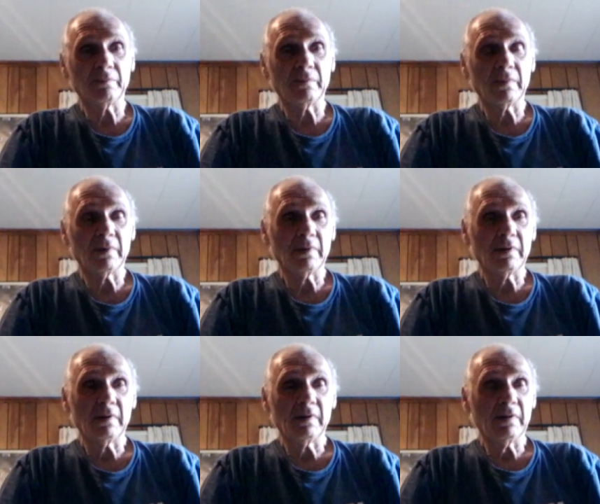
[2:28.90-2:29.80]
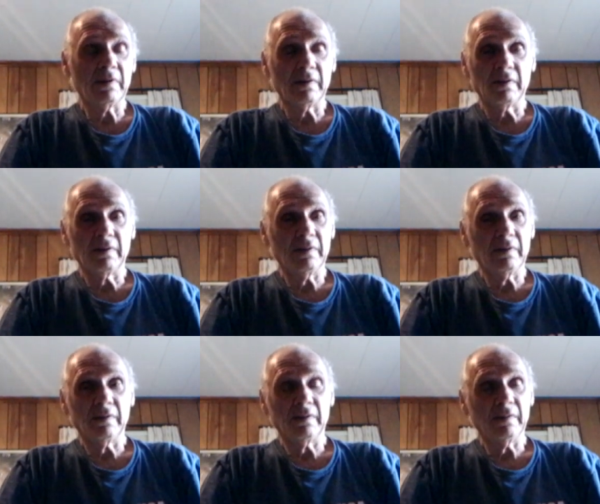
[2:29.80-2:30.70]

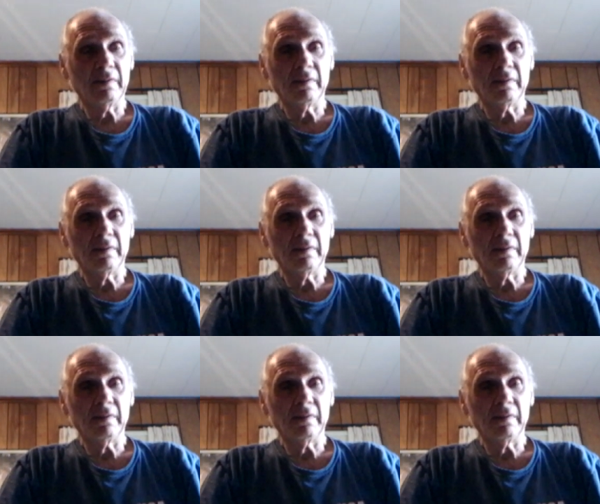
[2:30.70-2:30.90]
Nothing is said.